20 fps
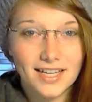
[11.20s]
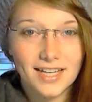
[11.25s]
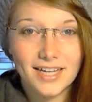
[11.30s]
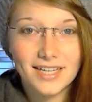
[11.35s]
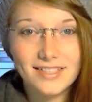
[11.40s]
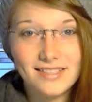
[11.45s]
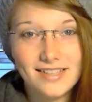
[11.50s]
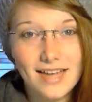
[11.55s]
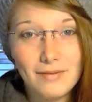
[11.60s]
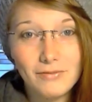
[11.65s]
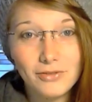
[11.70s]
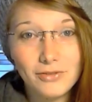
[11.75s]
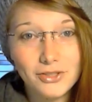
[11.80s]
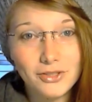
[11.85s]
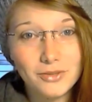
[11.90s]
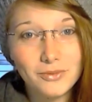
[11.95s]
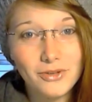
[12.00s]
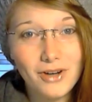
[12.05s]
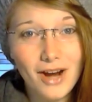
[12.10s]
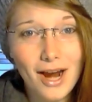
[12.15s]
It's time for
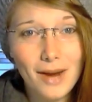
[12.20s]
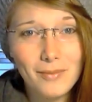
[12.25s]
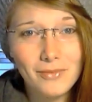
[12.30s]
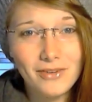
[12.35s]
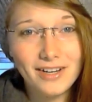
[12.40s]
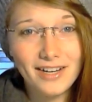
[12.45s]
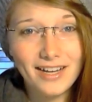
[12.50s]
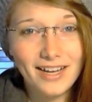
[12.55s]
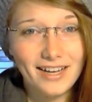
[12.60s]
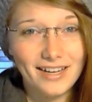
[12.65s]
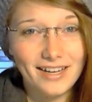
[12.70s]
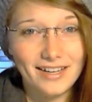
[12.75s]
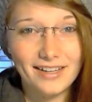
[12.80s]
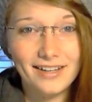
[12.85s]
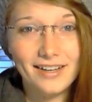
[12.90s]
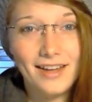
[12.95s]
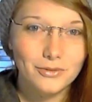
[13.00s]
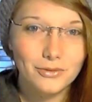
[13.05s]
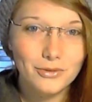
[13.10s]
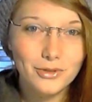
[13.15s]
some grammar
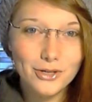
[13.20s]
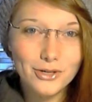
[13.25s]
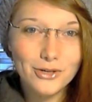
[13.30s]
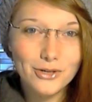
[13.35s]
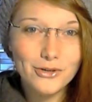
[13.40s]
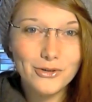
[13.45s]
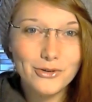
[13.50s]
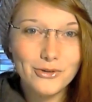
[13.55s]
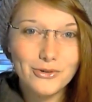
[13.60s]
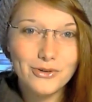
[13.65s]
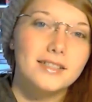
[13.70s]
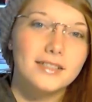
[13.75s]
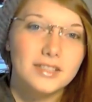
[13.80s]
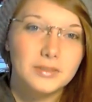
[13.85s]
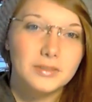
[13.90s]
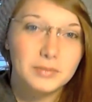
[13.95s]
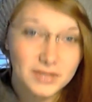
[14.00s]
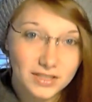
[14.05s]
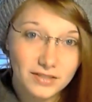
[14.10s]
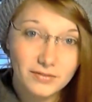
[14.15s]
again! Woo!
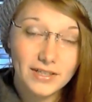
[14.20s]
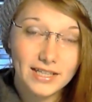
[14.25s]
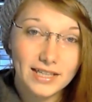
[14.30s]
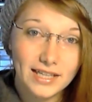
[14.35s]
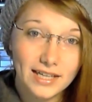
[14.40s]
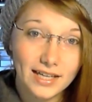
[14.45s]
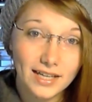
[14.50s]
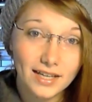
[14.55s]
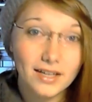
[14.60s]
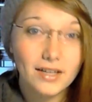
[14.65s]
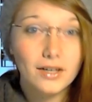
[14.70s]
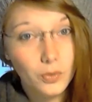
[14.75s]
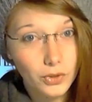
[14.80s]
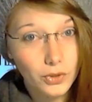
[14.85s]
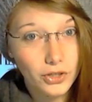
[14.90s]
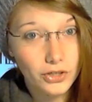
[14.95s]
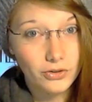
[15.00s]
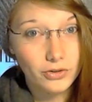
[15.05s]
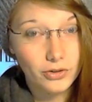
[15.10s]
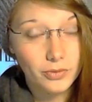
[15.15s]
Specifically,
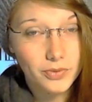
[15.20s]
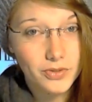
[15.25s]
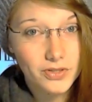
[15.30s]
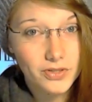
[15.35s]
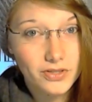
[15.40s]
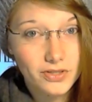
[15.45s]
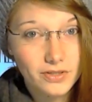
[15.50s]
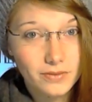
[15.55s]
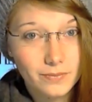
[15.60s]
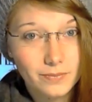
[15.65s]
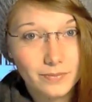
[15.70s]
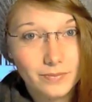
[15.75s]
word groups.